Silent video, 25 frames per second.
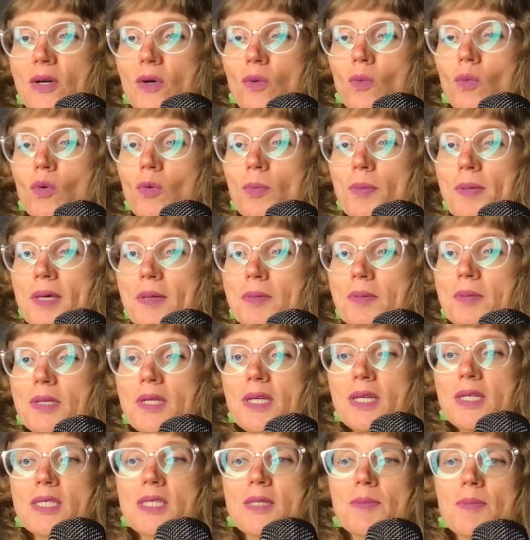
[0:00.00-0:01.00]
We'll be able to
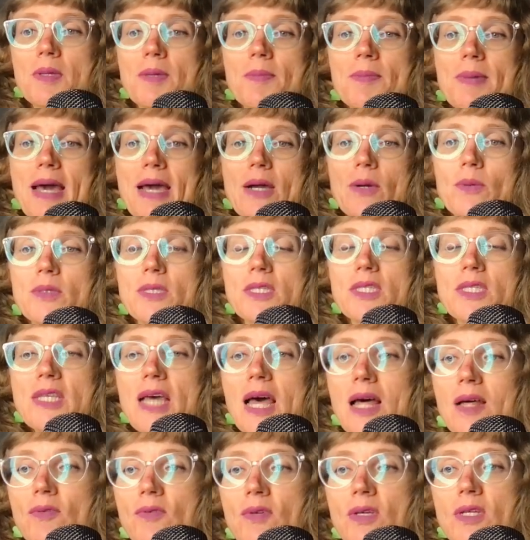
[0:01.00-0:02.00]
get something back with
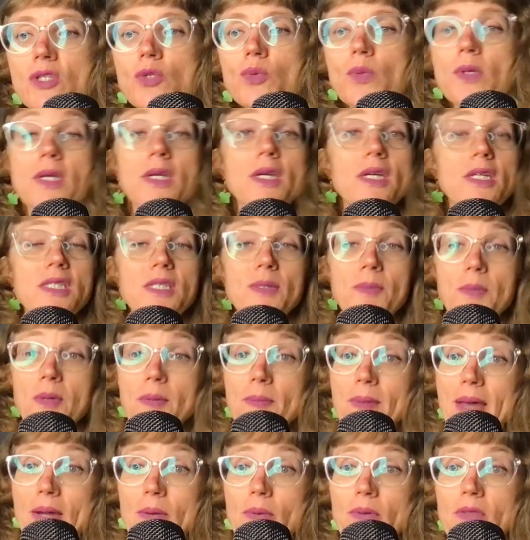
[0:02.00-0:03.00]
salvage. We can get something
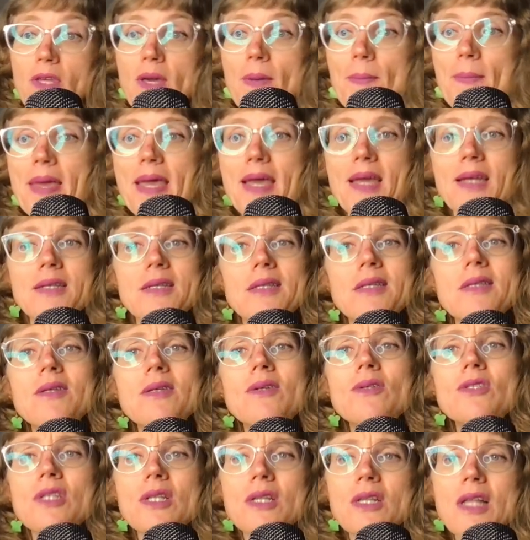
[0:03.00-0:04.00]
back with command.
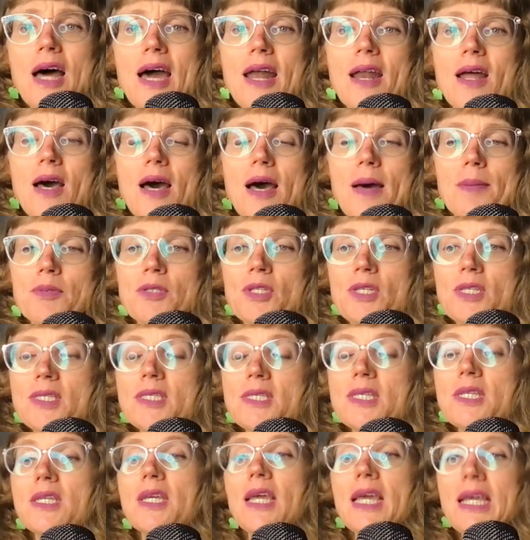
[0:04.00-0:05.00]
There's a lot of options
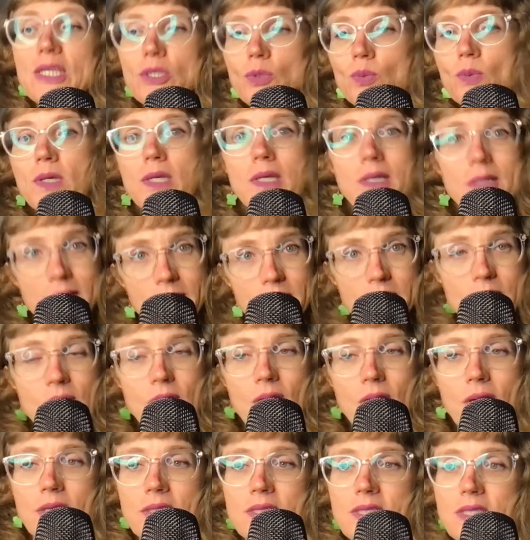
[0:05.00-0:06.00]
in case we need to
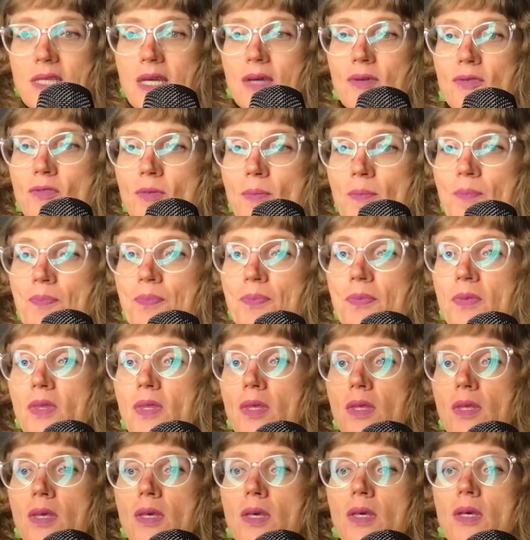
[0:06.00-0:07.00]
discard stuff.
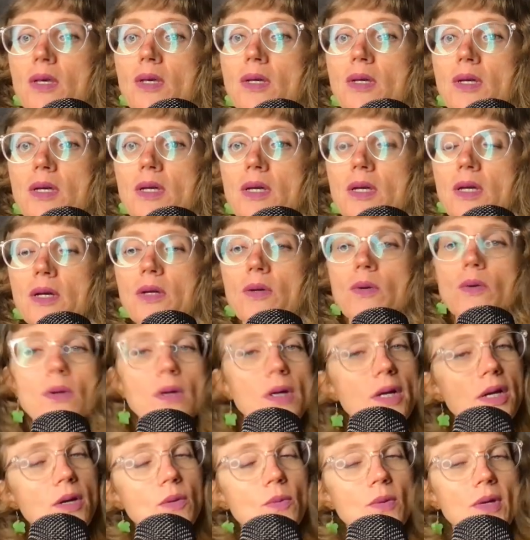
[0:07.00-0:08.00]

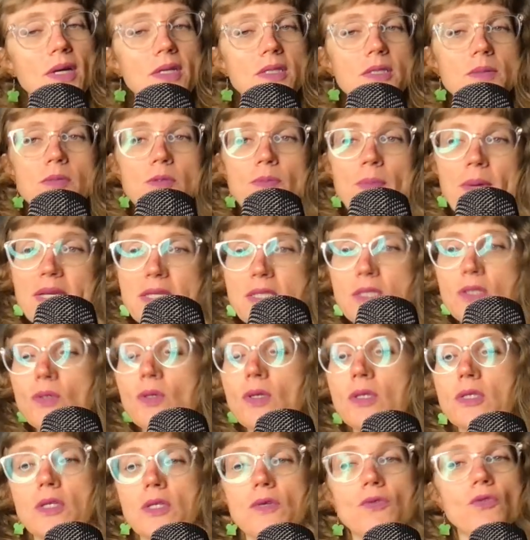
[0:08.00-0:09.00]
All right, we got some space
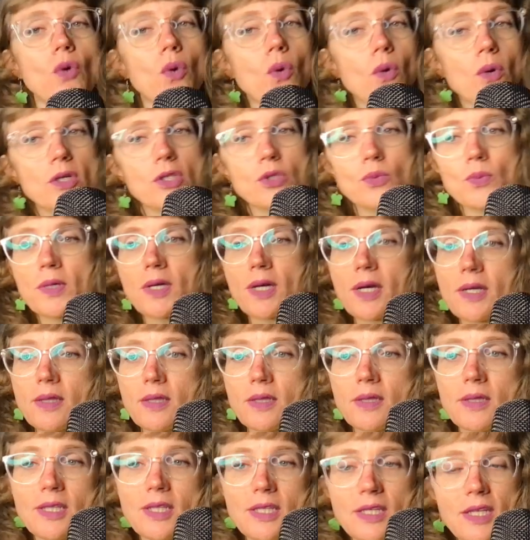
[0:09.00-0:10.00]
units. Of course, we
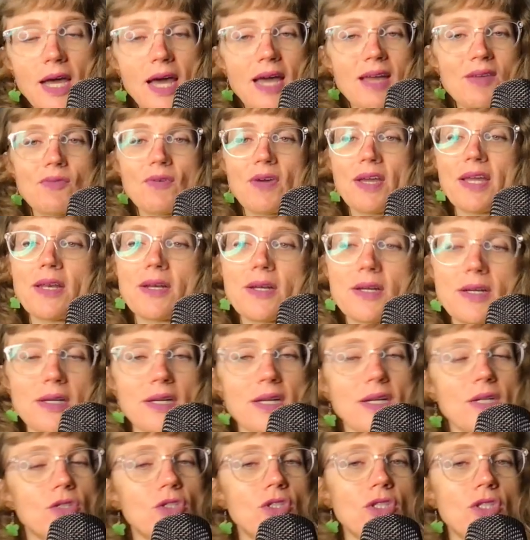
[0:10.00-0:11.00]
got the TIE Fighter.
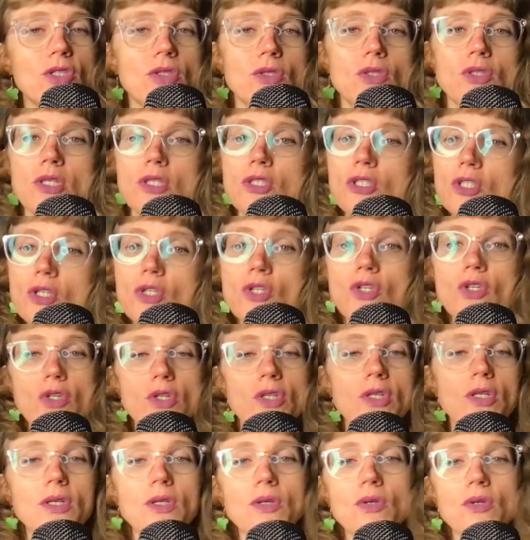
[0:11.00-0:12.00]
It's just such a
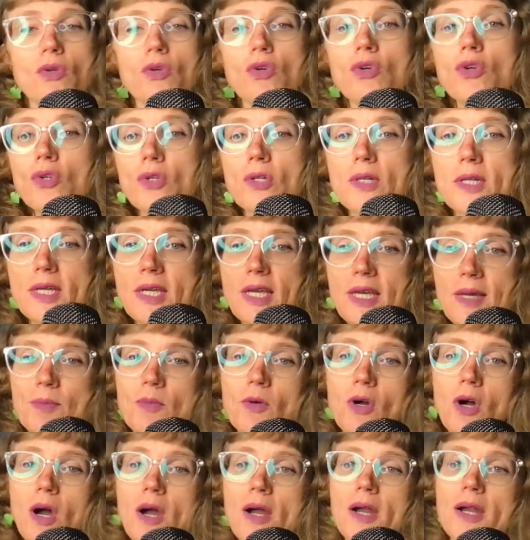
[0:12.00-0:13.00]
good early game
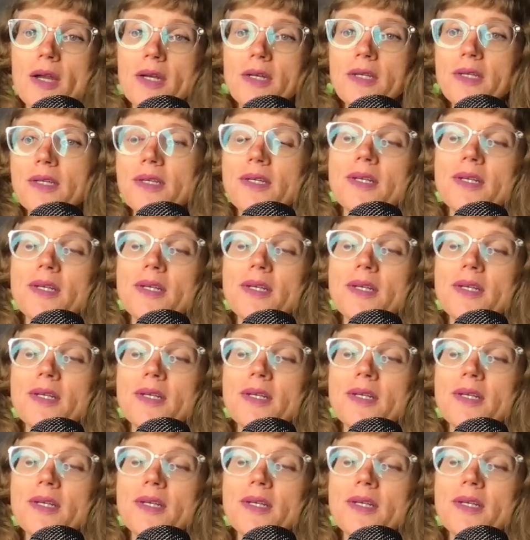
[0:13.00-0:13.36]
card.